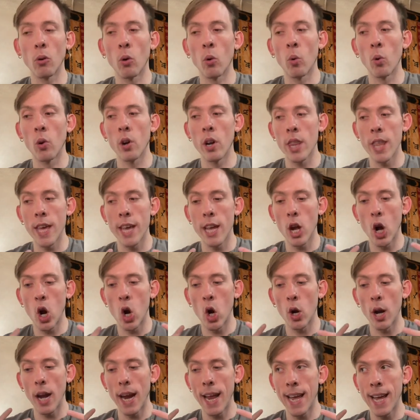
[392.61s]
or they
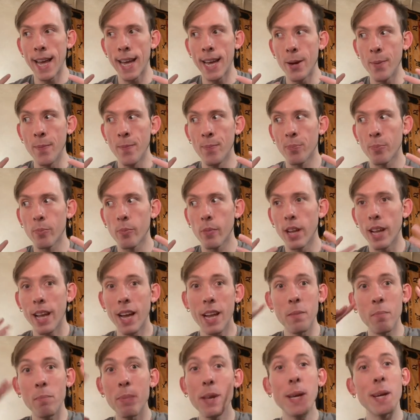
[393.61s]
are a
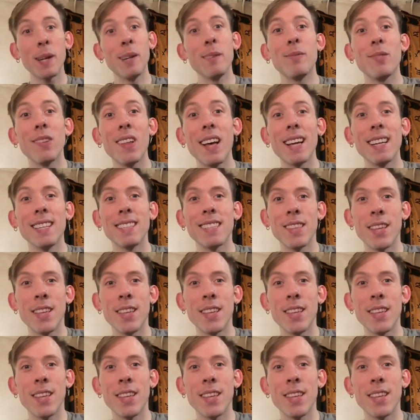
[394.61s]
kind of beacon of light.